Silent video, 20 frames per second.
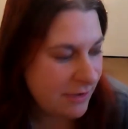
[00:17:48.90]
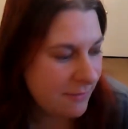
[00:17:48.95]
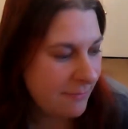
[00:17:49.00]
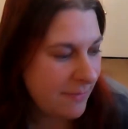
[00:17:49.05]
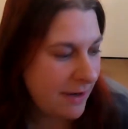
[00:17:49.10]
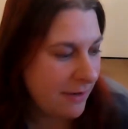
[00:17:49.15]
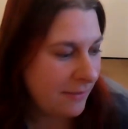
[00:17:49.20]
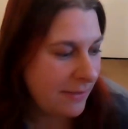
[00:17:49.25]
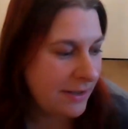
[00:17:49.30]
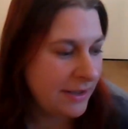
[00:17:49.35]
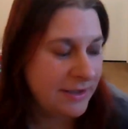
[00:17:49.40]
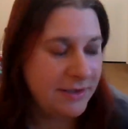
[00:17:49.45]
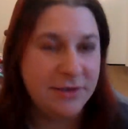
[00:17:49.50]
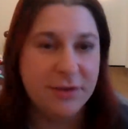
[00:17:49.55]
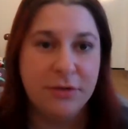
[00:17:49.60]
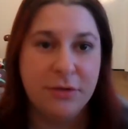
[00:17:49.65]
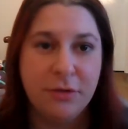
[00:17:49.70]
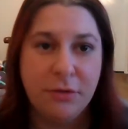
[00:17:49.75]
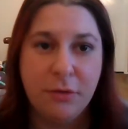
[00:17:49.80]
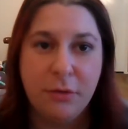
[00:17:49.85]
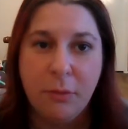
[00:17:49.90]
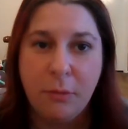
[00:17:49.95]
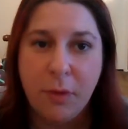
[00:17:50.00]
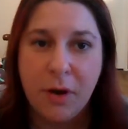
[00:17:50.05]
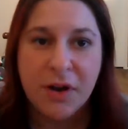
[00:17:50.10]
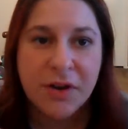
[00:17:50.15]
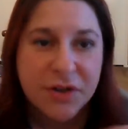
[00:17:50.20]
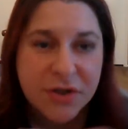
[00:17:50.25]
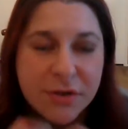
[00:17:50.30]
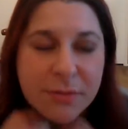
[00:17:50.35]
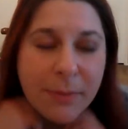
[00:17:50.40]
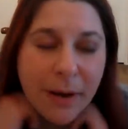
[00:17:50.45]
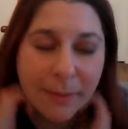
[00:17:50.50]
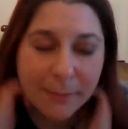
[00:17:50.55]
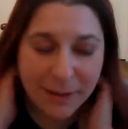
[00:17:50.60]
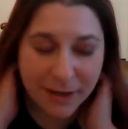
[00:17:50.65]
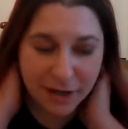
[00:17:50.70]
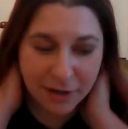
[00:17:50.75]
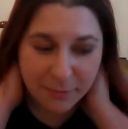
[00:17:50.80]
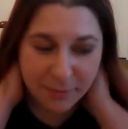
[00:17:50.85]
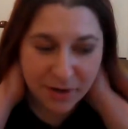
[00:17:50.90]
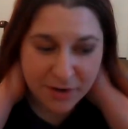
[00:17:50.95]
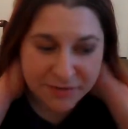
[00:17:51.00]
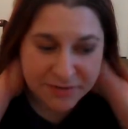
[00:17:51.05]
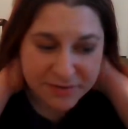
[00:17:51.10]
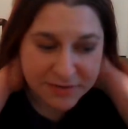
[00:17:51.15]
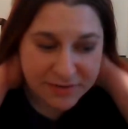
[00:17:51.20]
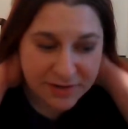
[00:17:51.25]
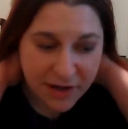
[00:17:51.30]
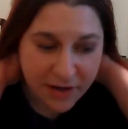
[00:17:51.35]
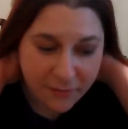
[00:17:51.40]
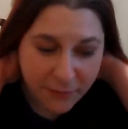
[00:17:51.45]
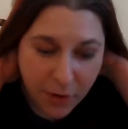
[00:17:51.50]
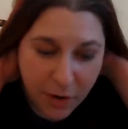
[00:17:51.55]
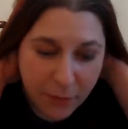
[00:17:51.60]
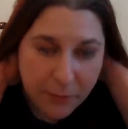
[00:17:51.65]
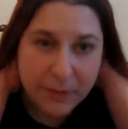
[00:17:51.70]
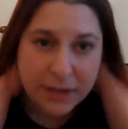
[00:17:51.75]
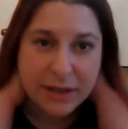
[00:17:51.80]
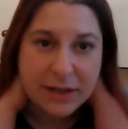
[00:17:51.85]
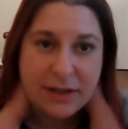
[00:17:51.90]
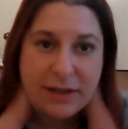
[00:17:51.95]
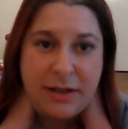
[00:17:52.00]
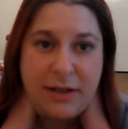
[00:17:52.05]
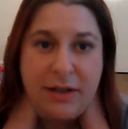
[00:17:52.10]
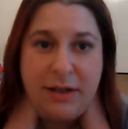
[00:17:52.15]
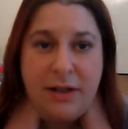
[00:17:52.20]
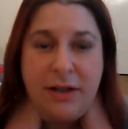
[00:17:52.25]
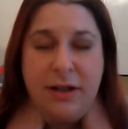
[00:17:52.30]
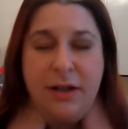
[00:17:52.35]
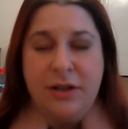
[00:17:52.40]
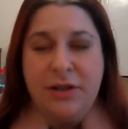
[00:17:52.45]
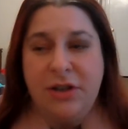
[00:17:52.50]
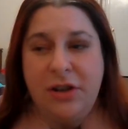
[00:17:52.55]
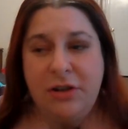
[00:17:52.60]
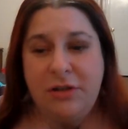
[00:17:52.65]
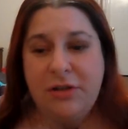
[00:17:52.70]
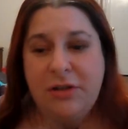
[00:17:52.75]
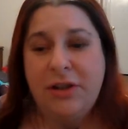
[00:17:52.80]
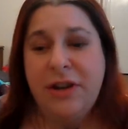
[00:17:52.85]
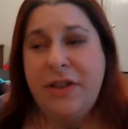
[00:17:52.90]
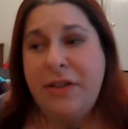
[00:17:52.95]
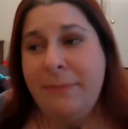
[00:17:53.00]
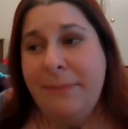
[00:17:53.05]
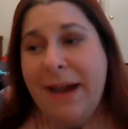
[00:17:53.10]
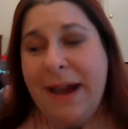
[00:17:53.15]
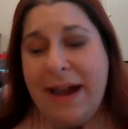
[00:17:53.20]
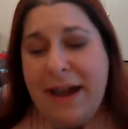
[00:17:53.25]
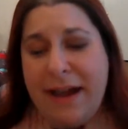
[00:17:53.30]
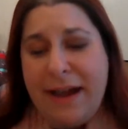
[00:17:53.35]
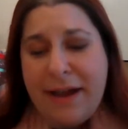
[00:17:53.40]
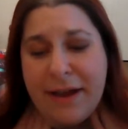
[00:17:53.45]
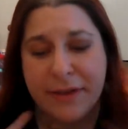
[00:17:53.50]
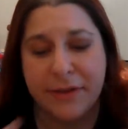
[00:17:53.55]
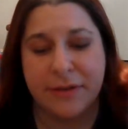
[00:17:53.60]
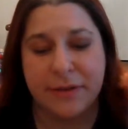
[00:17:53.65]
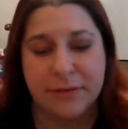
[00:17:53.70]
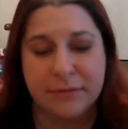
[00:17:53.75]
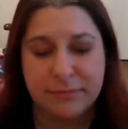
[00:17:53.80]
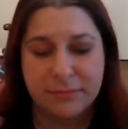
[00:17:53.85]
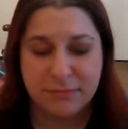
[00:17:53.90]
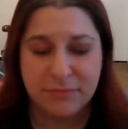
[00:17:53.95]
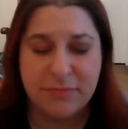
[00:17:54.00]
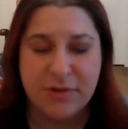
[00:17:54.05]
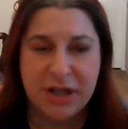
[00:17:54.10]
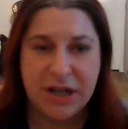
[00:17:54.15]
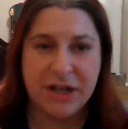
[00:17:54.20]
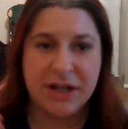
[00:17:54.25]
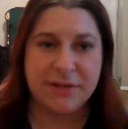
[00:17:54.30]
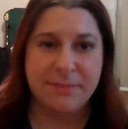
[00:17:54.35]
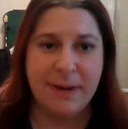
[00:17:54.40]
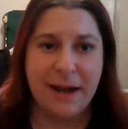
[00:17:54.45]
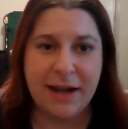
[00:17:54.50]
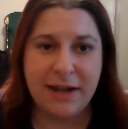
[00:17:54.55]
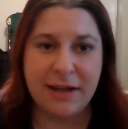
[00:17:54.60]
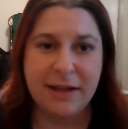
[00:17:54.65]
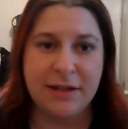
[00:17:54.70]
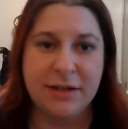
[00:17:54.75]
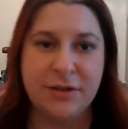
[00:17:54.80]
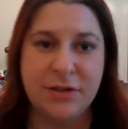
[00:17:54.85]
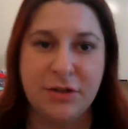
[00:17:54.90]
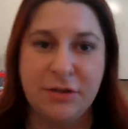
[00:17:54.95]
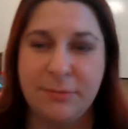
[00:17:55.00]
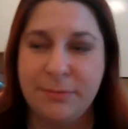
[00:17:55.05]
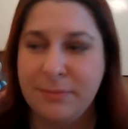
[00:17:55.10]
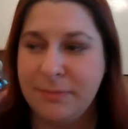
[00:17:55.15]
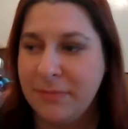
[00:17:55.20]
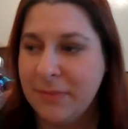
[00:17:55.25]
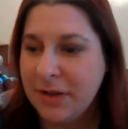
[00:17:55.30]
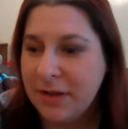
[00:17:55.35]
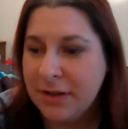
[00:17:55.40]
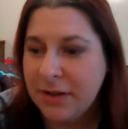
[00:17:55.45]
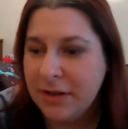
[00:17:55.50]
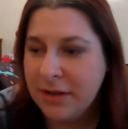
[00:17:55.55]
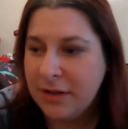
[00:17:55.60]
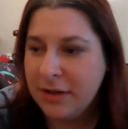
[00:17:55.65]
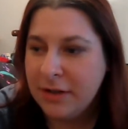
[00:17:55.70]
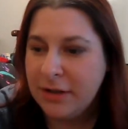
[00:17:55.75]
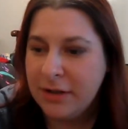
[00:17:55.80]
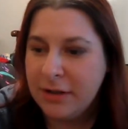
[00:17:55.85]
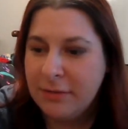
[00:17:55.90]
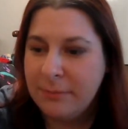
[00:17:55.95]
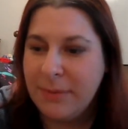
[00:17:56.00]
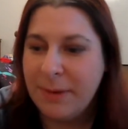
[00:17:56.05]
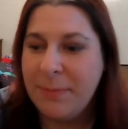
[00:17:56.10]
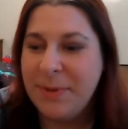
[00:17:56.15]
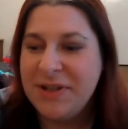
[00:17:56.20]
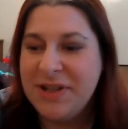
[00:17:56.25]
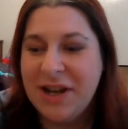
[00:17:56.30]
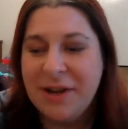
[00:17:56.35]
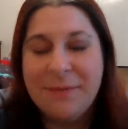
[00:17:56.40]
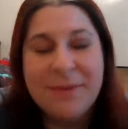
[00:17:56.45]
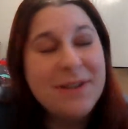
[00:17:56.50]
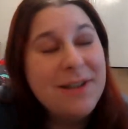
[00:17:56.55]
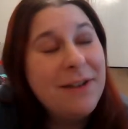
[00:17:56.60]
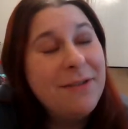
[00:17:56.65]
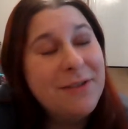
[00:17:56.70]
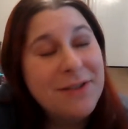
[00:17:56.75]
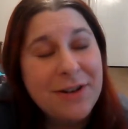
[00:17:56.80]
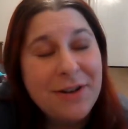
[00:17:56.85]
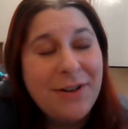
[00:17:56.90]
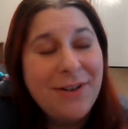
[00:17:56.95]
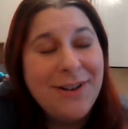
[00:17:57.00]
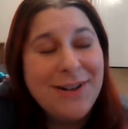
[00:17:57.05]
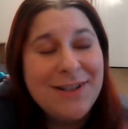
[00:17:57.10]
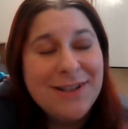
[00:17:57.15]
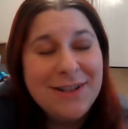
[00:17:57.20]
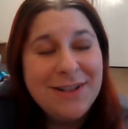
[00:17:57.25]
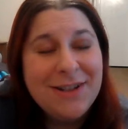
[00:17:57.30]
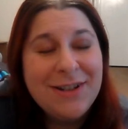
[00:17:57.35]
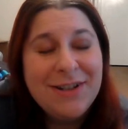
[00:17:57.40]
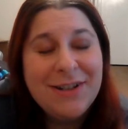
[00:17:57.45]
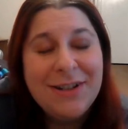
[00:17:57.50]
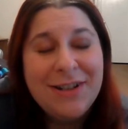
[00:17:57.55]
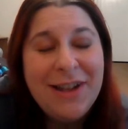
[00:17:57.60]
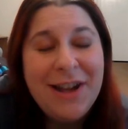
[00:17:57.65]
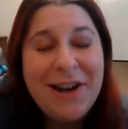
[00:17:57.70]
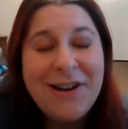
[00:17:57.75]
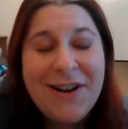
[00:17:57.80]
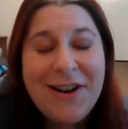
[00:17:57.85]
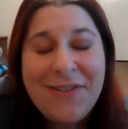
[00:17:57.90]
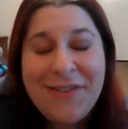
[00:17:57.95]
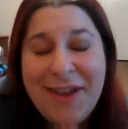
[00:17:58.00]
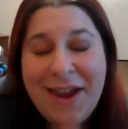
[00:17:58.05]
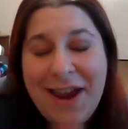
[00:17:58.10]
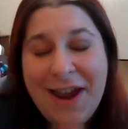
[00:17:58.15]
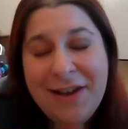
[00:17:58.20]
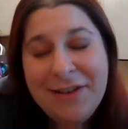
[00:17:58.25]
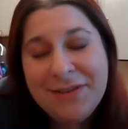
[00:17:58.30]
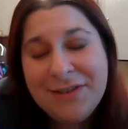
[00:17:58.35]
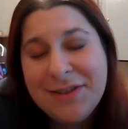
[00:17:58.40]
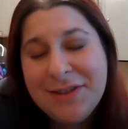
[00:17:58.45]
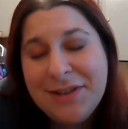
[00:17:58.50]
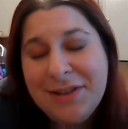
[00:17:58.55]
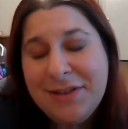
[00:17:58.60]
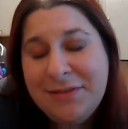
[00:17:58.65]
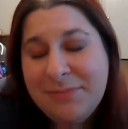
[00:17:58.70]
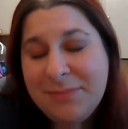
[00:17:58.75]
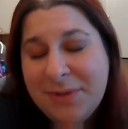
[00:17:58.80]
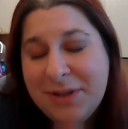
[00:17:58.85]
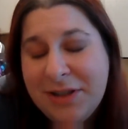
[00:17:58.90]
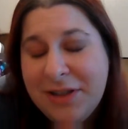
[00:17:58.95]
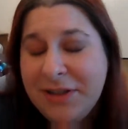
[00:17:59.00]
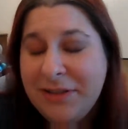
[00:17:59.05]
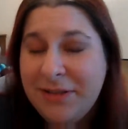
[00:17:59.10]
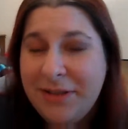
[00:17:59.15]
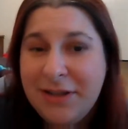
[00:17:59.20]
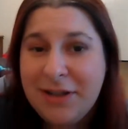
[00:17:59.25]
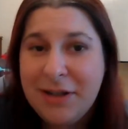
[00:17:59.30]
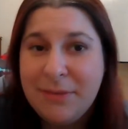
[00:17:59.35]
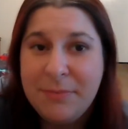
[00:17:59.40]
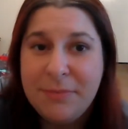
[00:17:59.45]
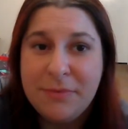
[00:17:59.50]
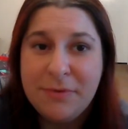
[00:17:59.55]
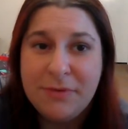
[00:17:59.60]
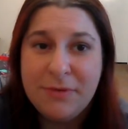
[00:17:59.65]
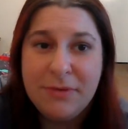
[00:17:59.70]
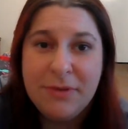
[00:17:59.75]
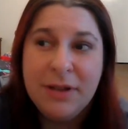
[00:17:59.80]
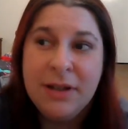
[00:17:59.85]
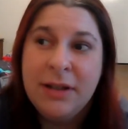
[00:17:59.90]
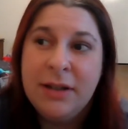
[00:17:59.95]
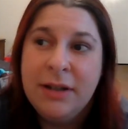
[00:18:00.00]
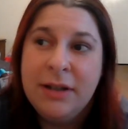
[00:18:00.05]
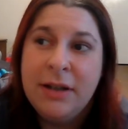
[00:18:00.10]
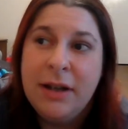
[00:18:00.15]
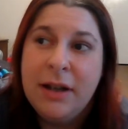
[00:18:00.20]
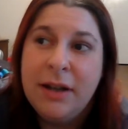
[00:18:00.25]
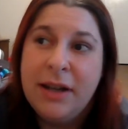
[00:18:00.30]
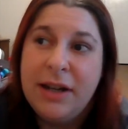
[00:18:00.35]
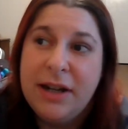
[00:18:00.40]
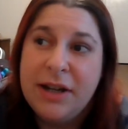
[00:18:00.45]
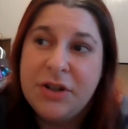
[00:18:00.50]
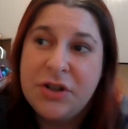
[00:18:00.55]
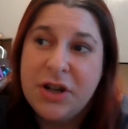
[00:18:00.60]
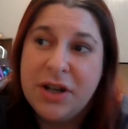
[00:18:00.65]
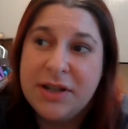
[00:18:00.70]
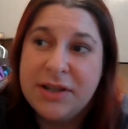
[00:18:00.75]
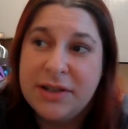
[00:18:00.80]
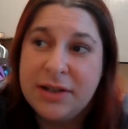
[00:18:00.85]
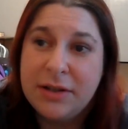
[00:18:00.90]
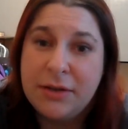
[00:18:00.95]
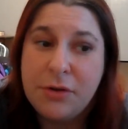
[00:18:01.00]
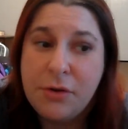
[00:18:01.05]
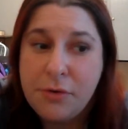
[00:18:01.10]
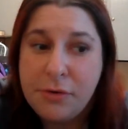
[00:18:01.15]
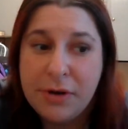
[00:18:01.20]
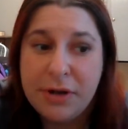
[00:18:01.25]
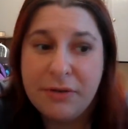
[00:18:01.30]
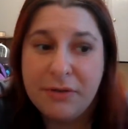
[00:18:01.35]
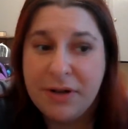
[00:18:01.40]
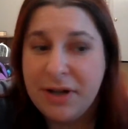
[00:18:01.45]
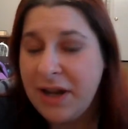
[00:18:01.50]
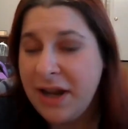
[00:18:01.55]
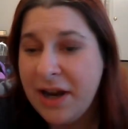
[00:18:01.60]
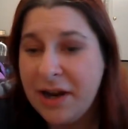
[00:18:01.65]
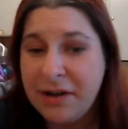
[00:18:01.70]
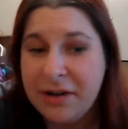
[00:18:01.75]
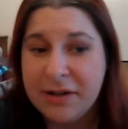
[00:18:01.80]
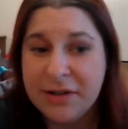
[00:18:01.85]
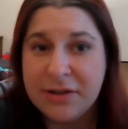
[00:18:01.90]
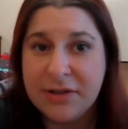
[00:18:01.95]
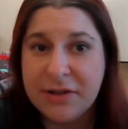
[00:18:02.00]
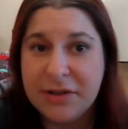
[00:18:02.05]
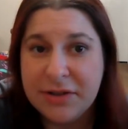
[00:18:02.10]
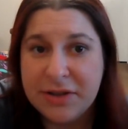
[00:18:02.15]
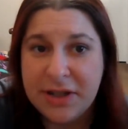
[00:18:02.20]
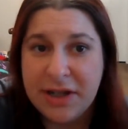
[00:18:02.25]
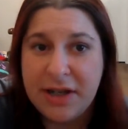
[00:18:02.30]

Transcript: I'm about ready to wash my makeup off, since I've already took another bath and changed back into my pajamas I was originally going to lay around the house in, but end up getting dressed and going run errands all